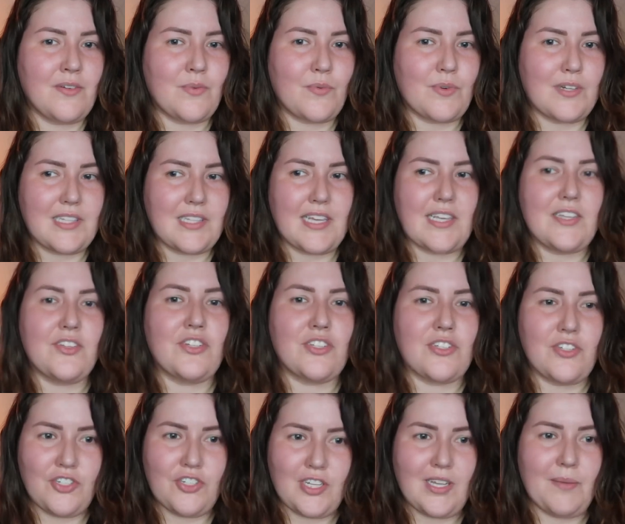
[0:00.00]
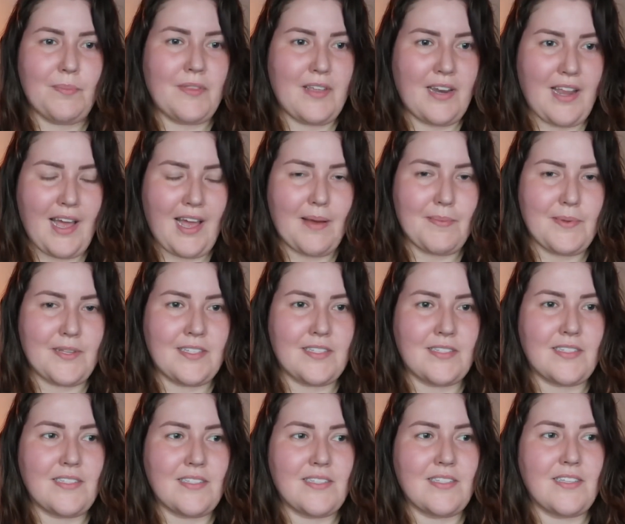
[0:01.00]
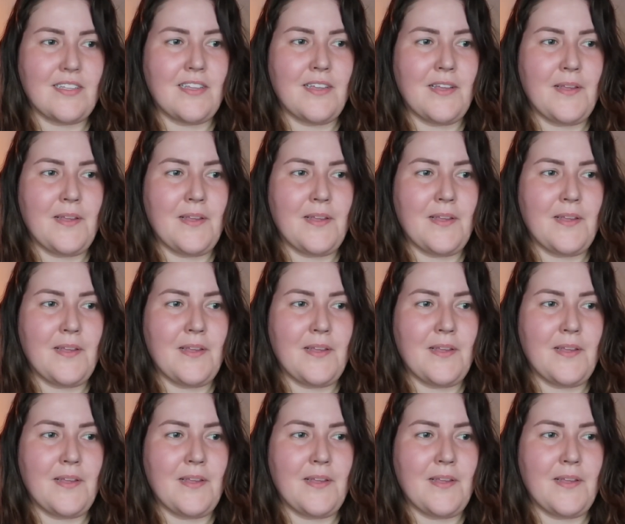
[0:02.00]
relationship that happens.